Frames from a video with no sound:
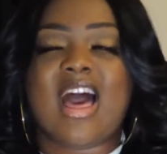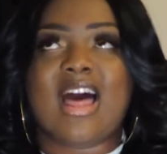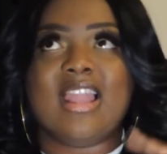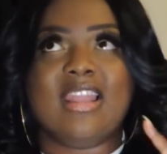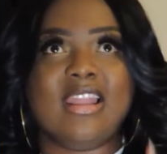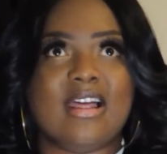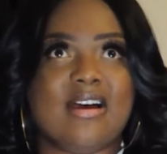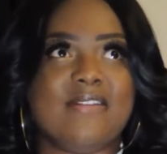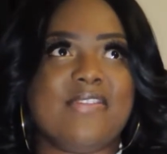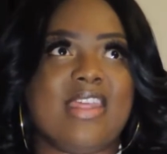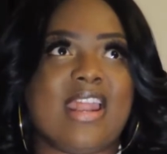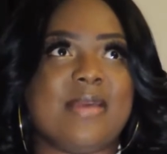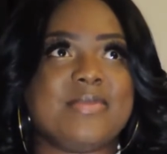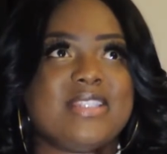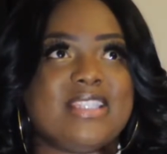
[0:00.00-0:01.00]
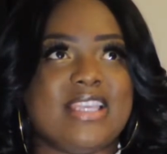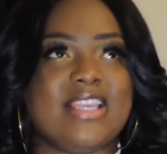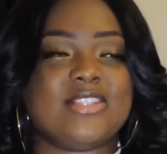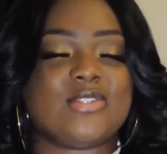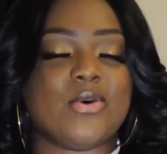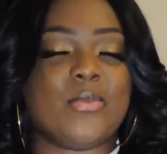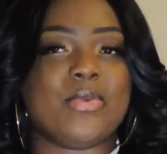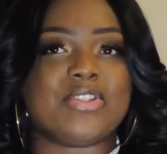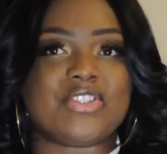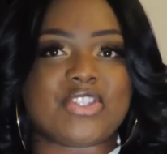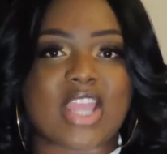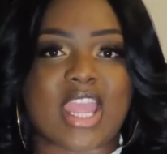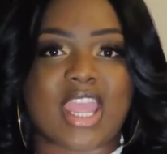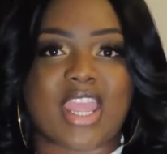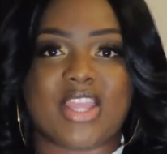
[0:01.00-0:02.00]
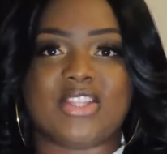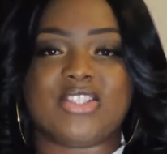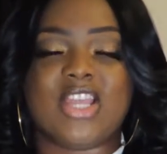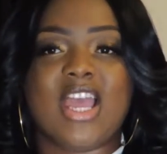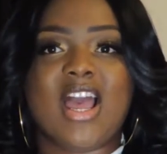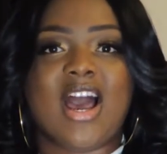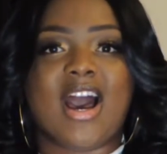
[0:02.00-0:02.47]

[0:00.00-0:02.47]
I love that I'm seeing so much change